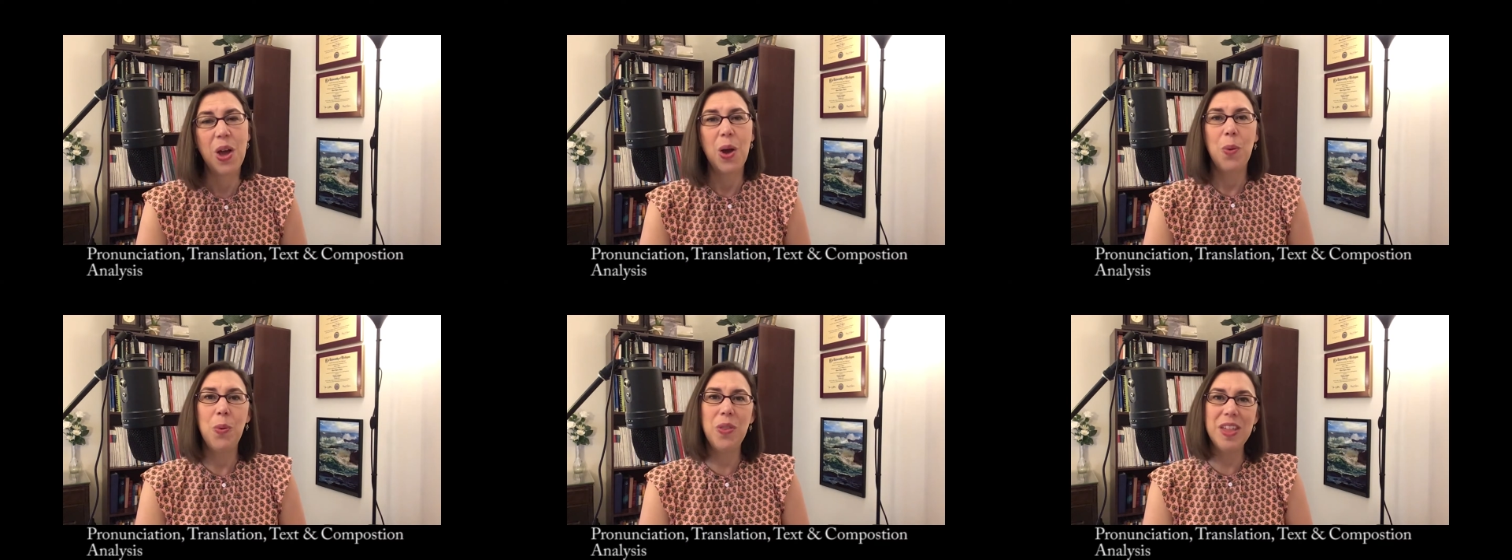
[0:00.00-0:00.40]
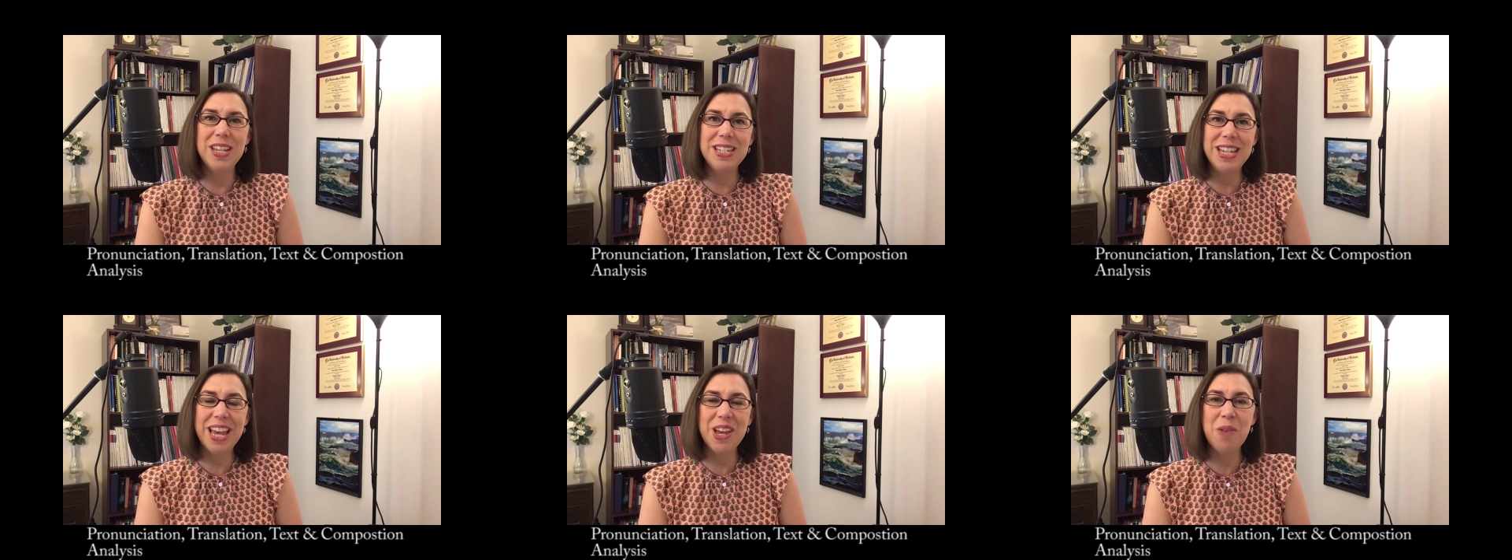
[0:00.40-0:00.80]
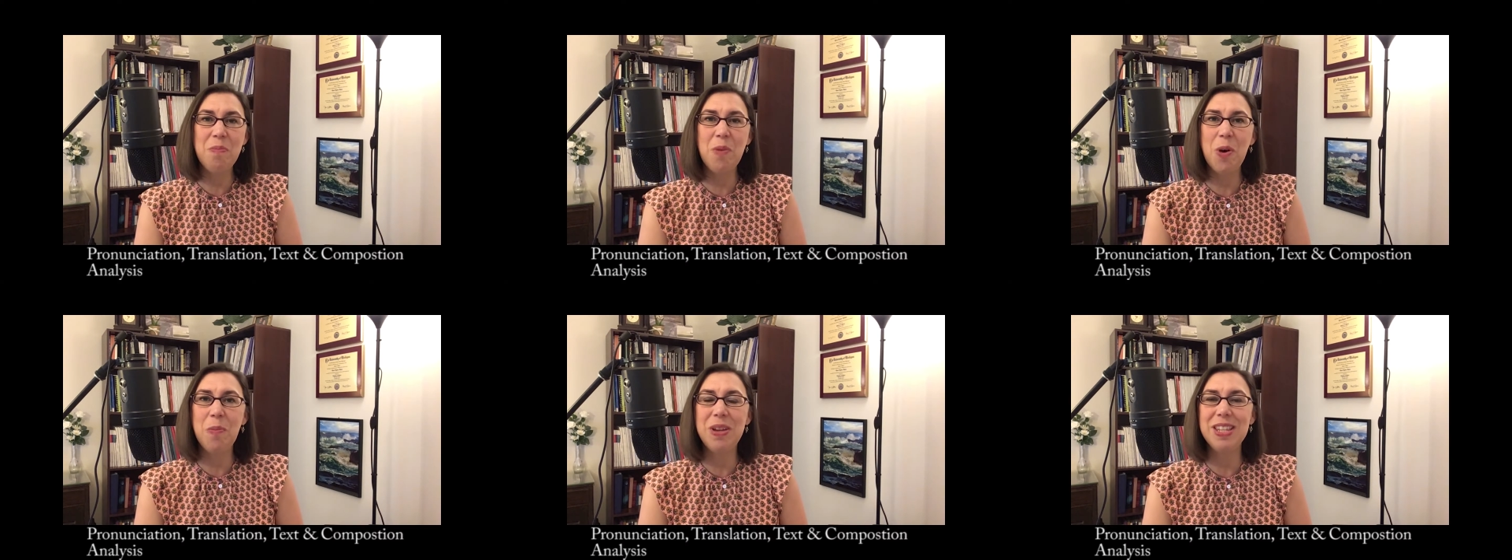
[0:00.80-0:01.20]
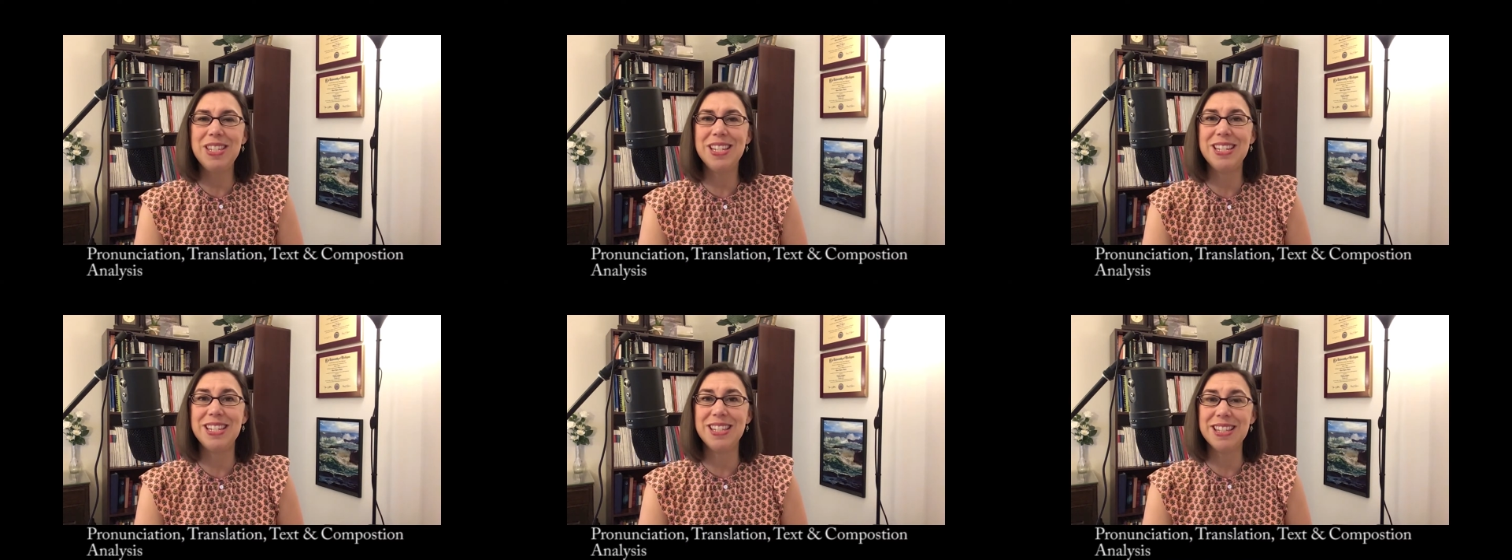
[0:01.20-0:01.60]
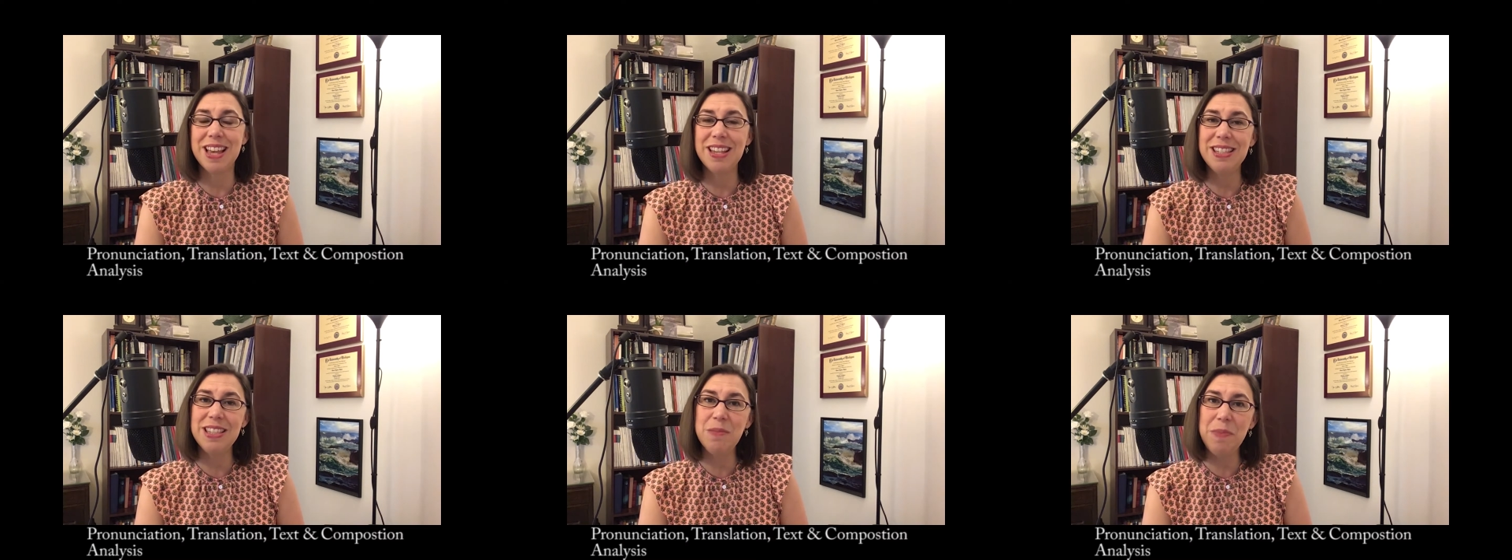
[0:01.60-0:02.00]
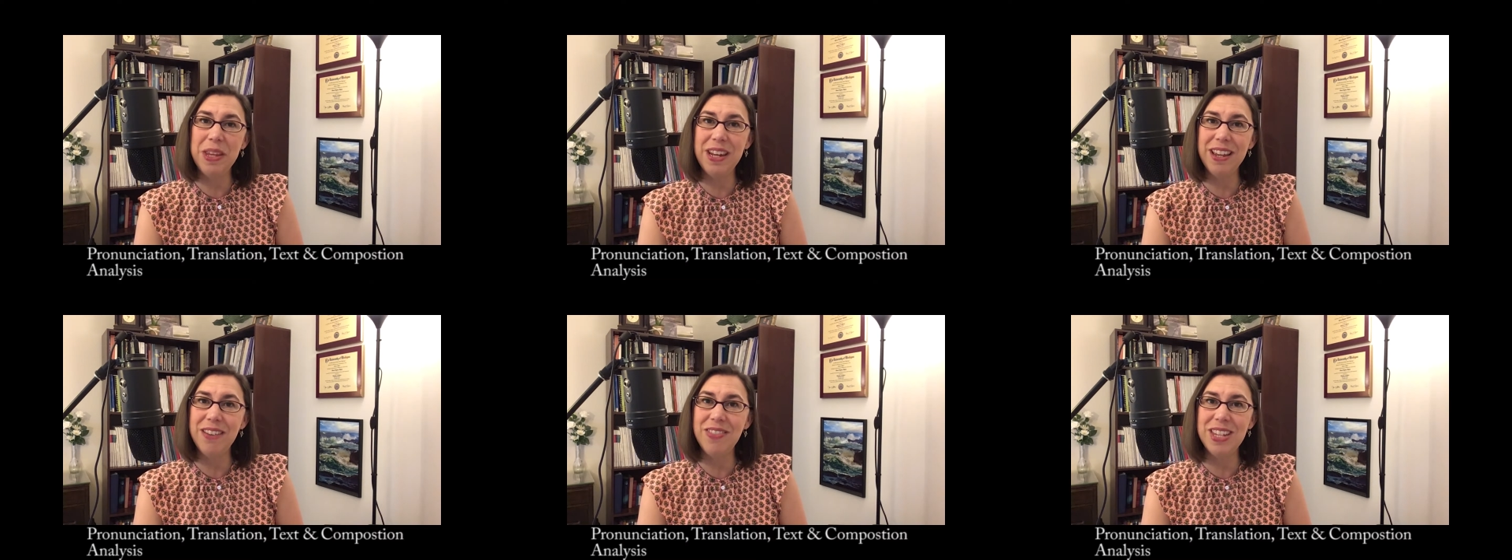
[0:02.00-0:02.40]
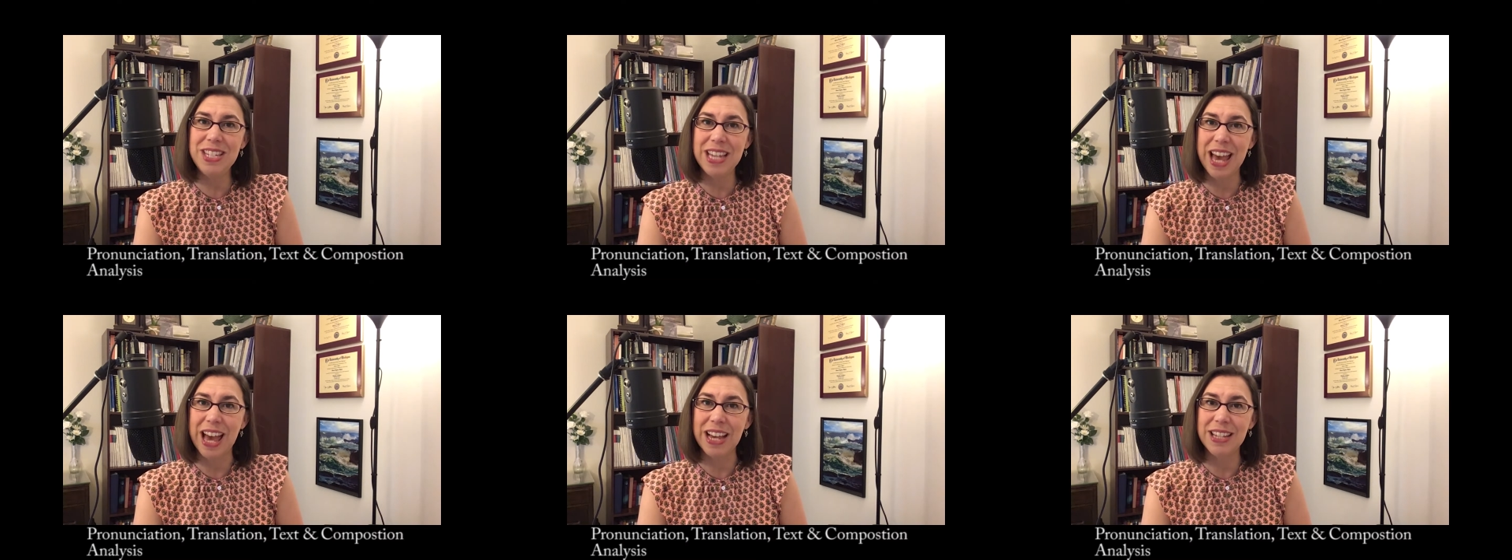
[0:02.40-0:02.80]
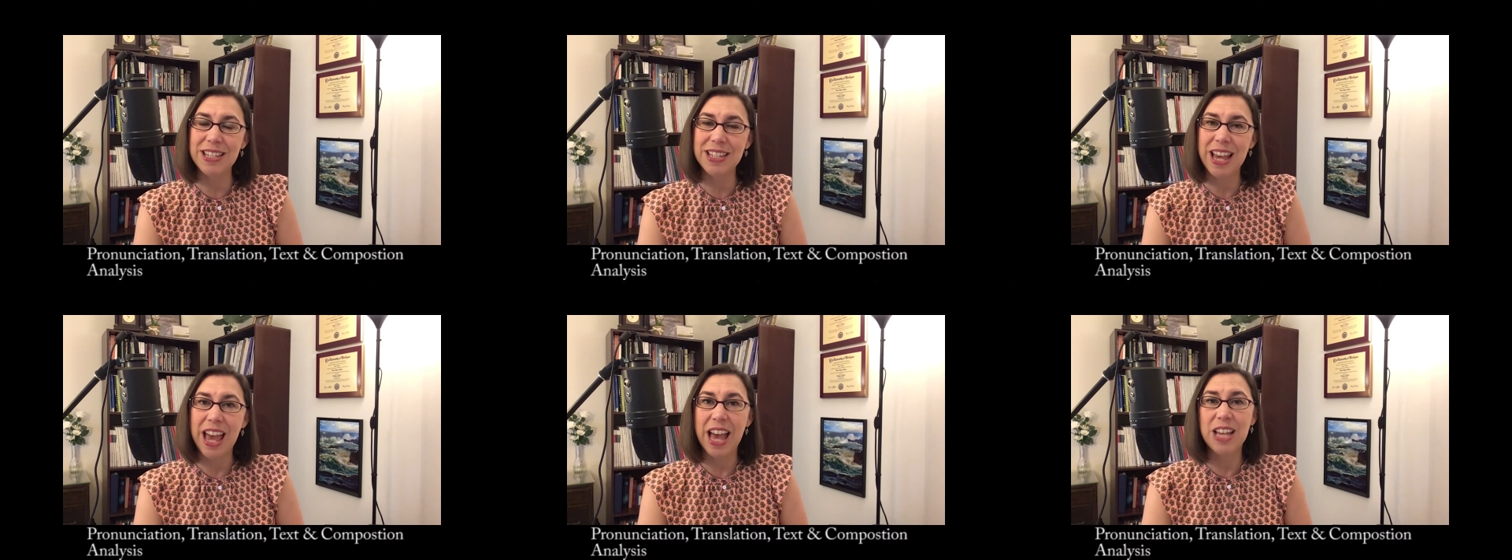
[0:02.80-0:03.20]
We'll then take a moment to discuss the meaning of the text